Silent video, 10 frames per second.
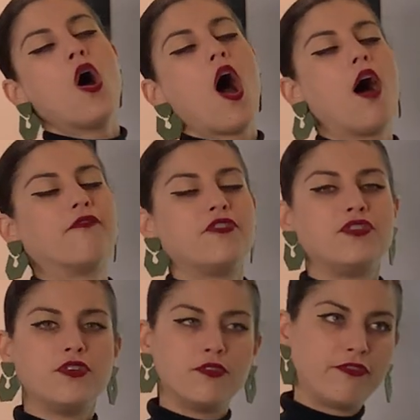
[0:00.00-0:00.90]
of the
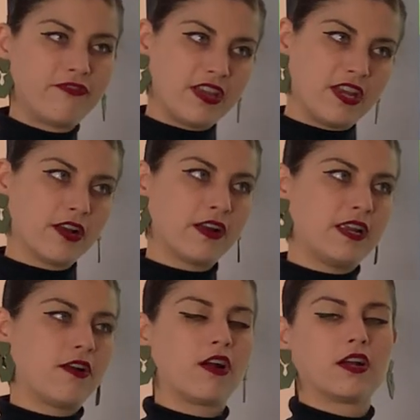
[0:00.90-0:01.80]
nude figure
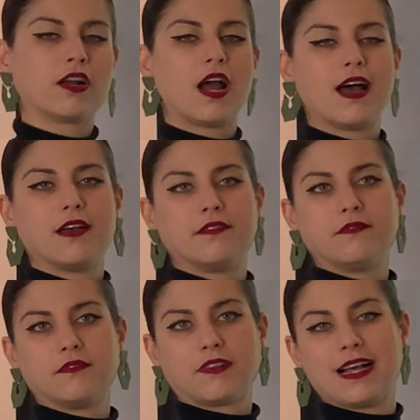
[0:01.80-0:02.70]
in our
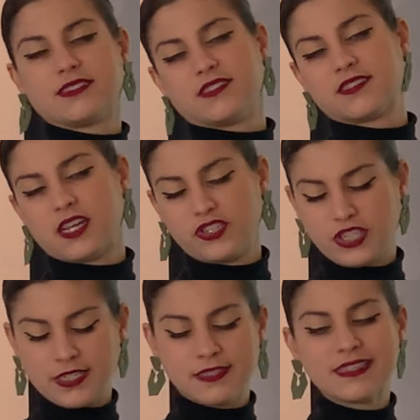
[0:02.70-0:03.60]
uh, class
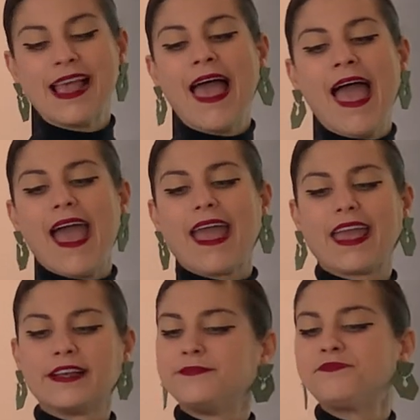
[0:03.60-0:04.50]
discussions.
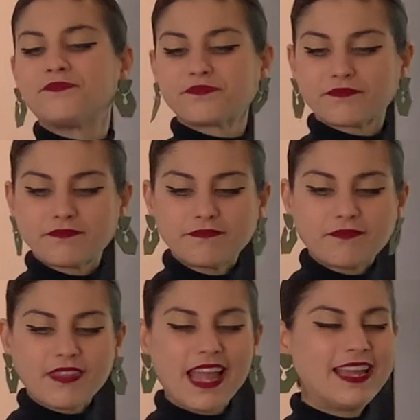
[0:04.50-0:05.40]
And
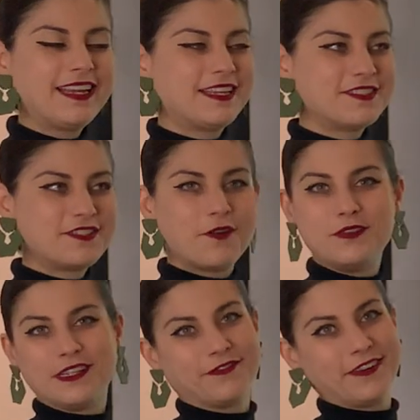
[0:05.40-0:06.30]
it is no
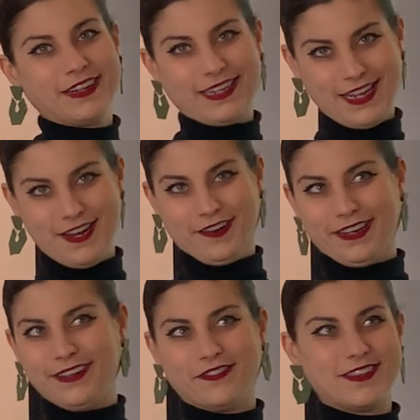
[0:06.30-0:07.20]
different here,
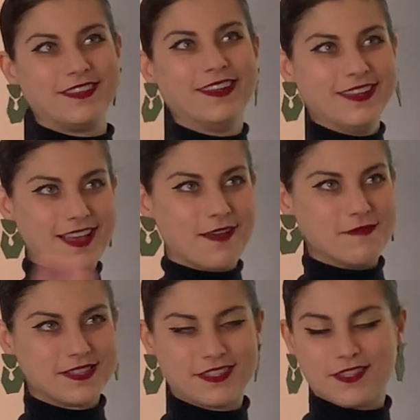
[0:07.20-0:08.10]
even
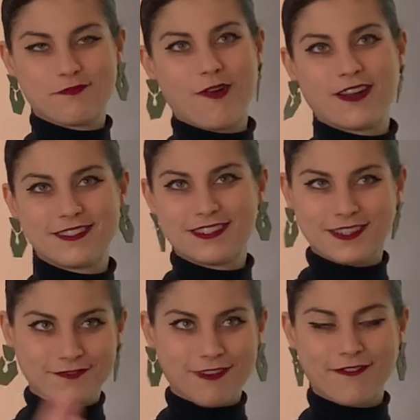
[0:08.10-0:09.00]
amidst the
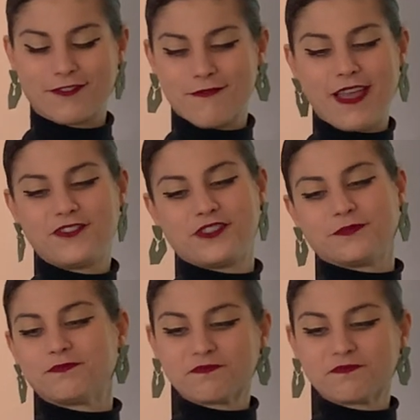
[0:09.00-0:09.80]
Protestant Reformation.